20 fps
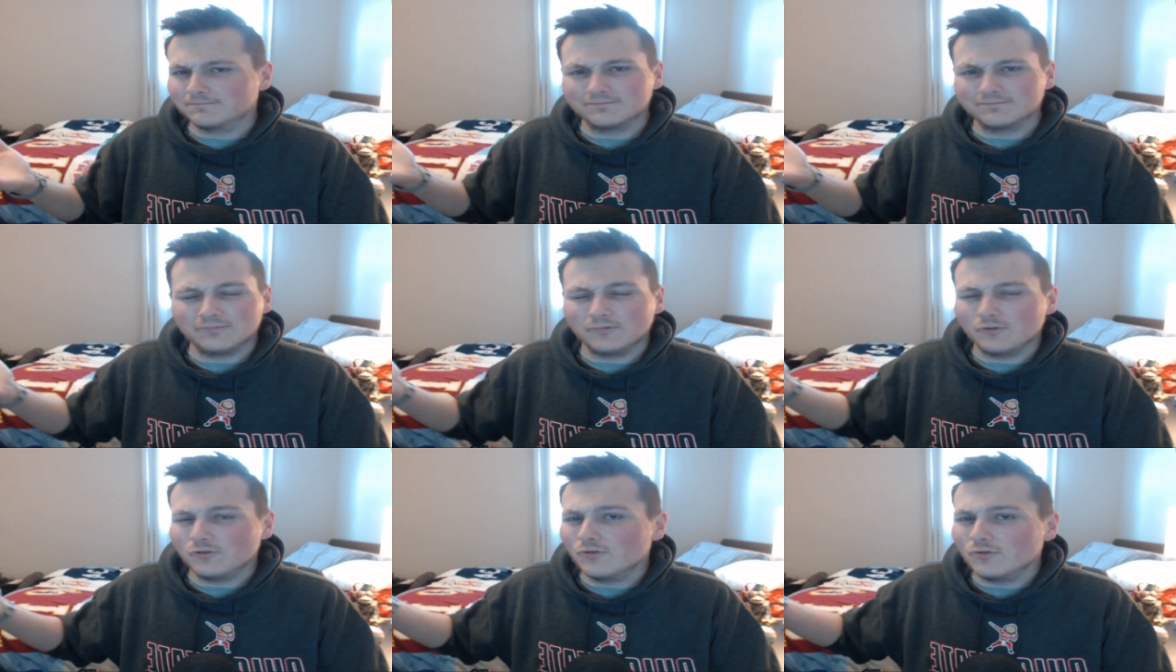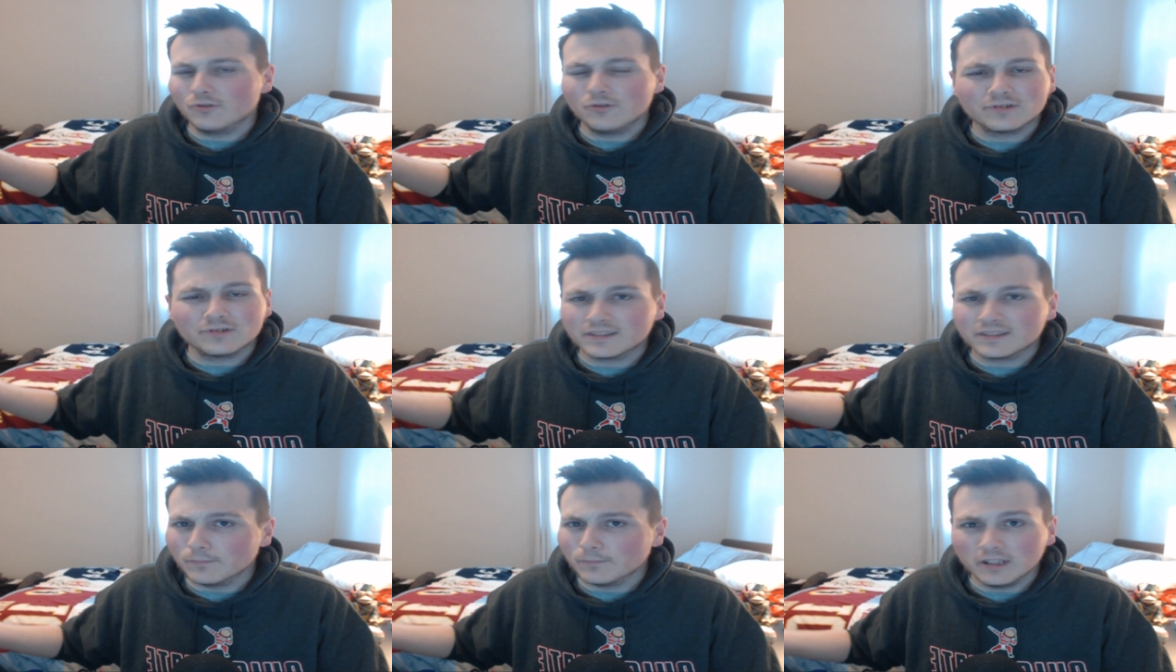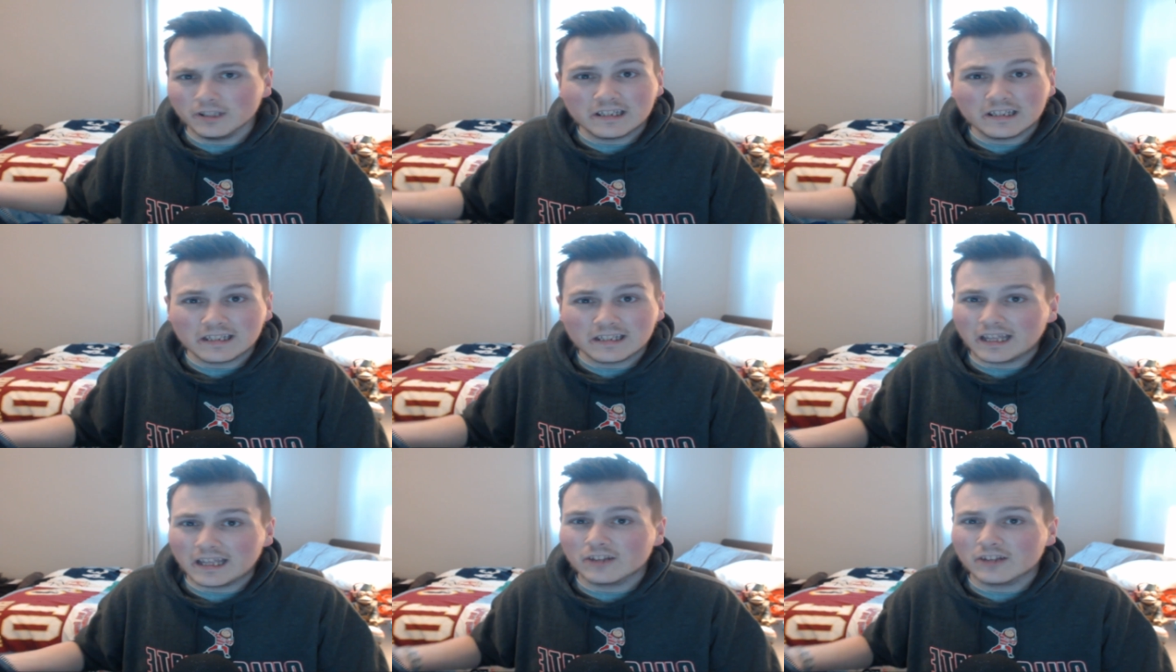who, who's
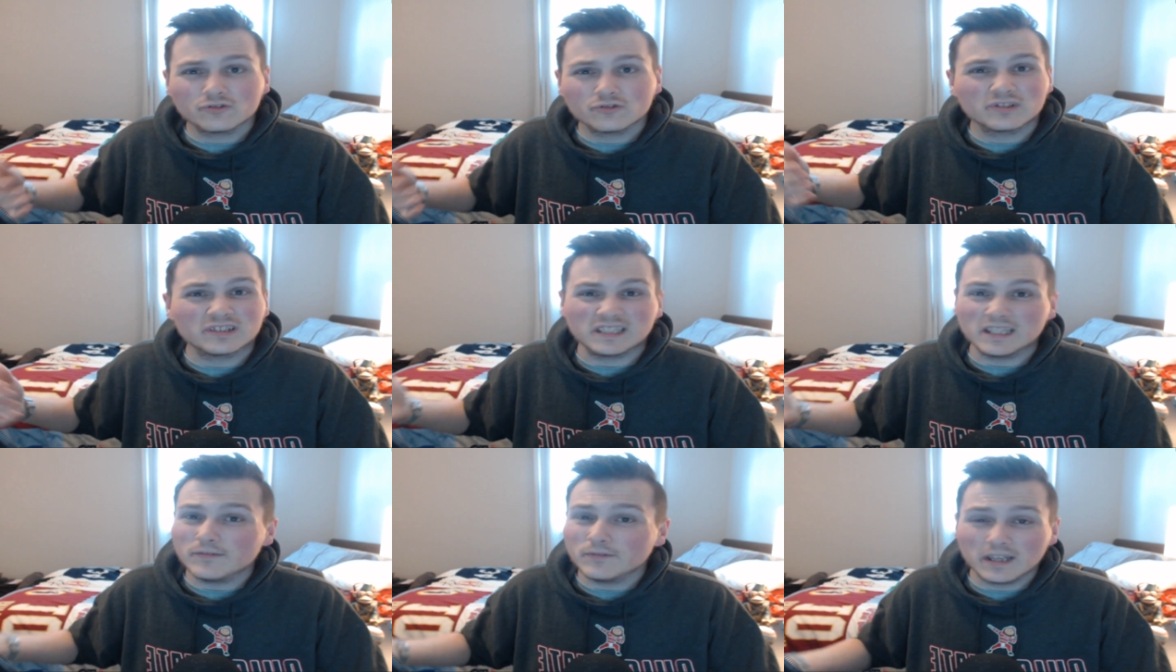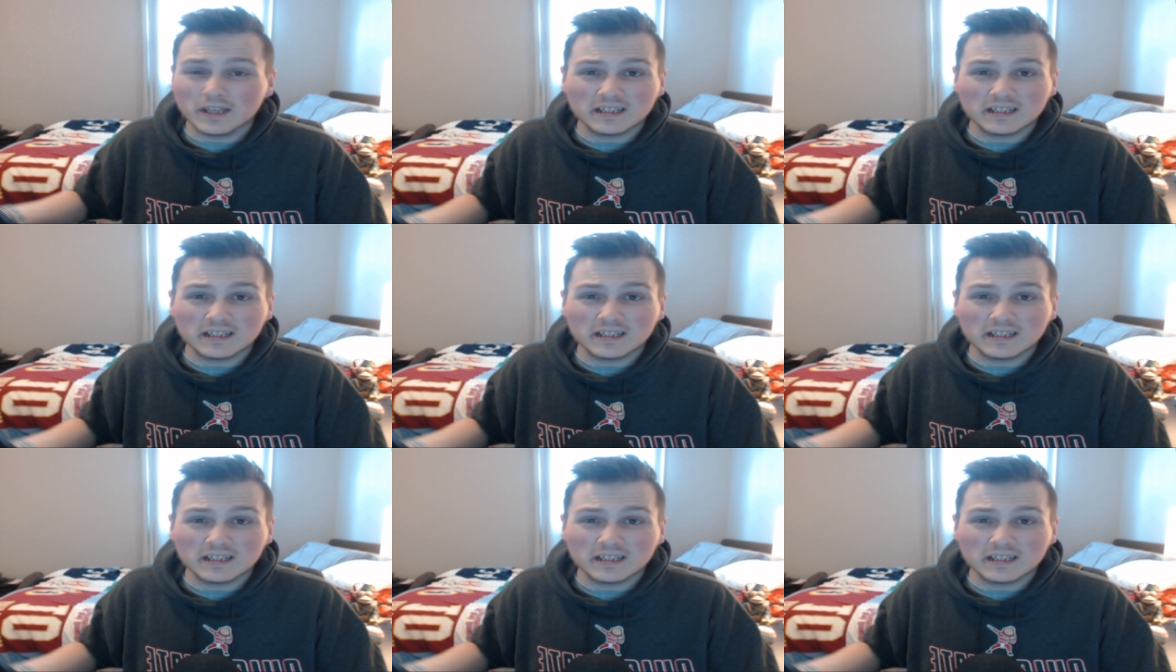Malika Andrews, Stephen A.